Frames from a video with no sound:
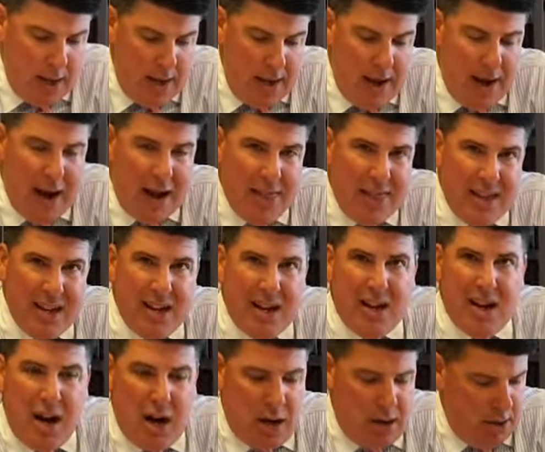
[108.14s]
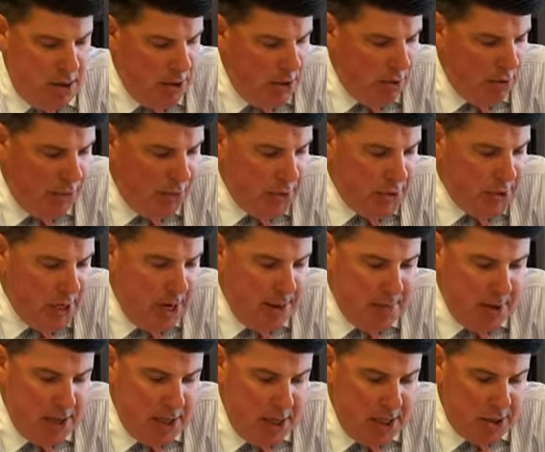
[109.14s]
Yeah, I think, the first
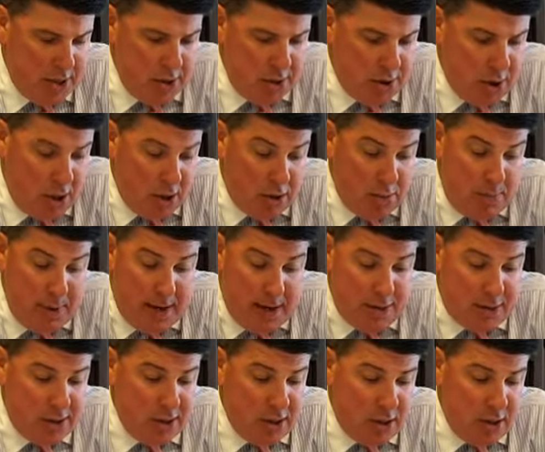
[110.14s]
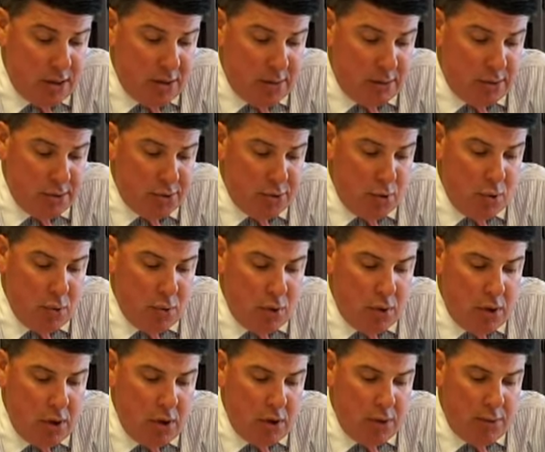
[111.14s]
commendation talked about the
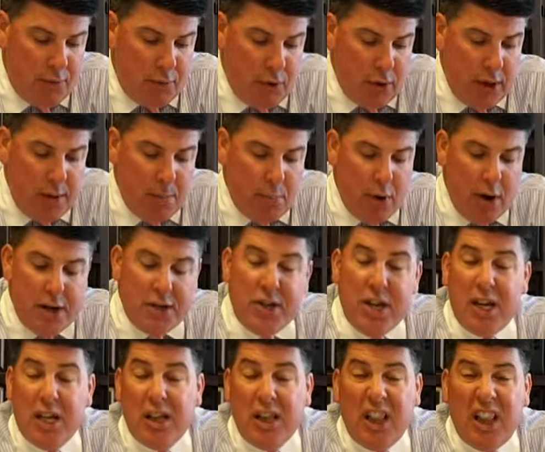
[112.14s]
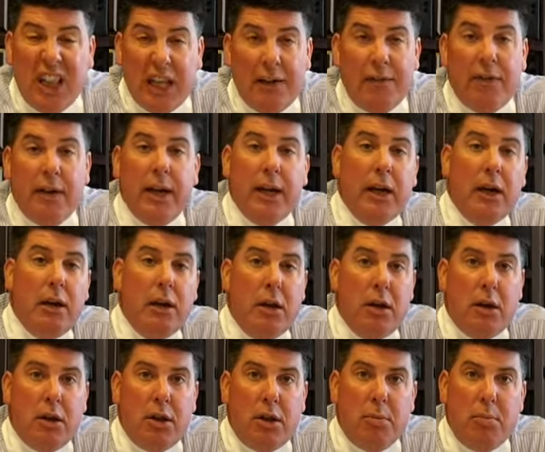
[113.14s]
school fully embracing and living
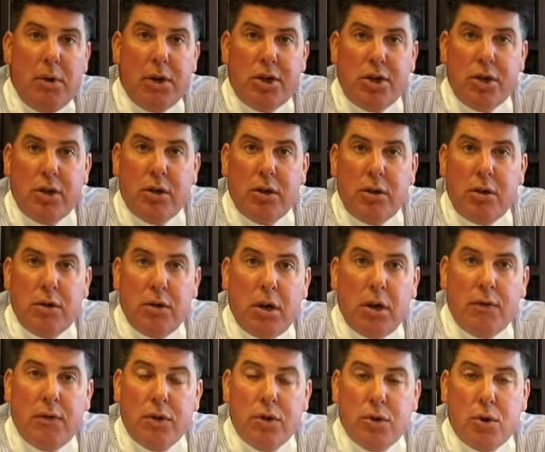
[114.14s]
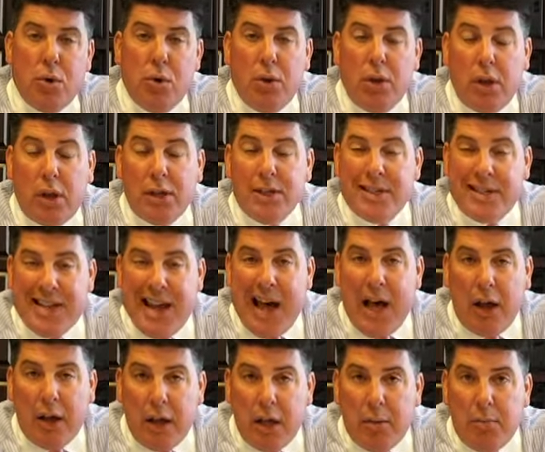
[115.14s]
the mission of the school, the
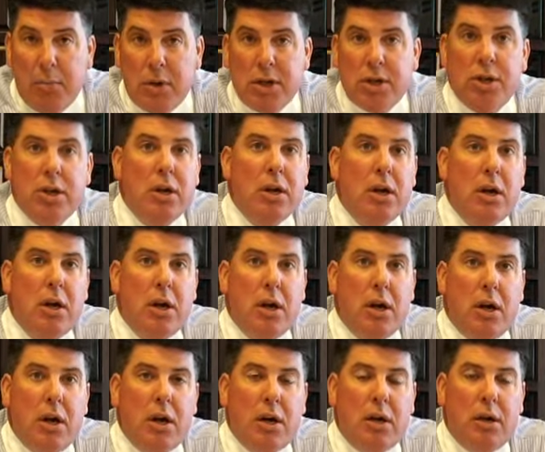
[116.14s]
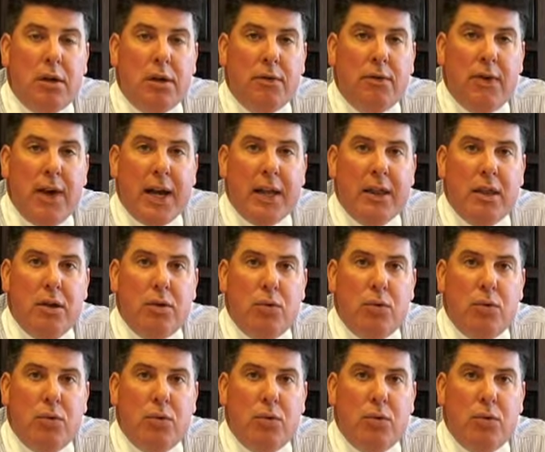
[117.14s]
LaSallian mission. The fact